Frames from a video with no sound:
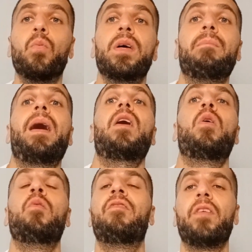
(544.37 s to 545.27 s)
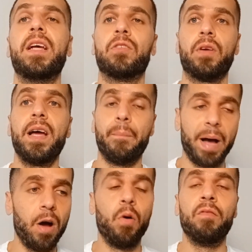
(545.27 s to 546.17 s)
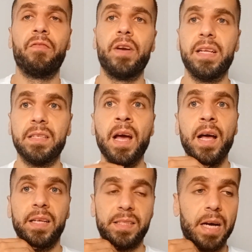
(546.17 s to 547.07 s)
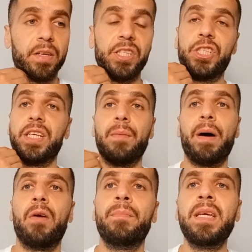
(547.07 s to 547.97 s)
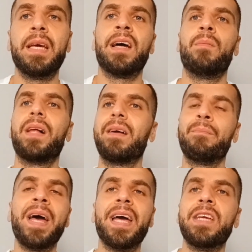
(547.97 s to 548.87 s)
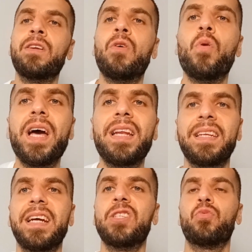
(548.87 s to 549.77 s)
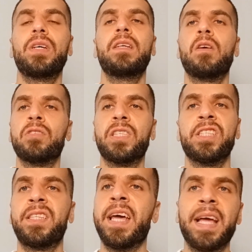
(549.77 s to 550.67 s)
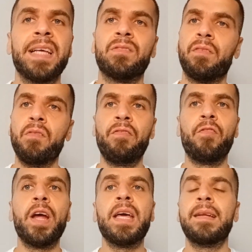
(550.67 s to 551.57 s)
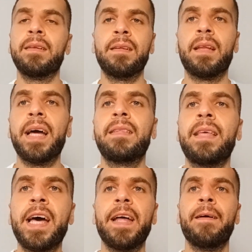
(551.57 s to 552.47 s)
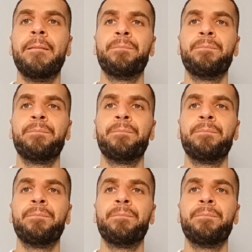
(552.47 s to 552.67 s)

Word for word: with my own friends, right? My own friends talking shit about me. And I'm like, man, you know what? There's really no such thing as friend like that.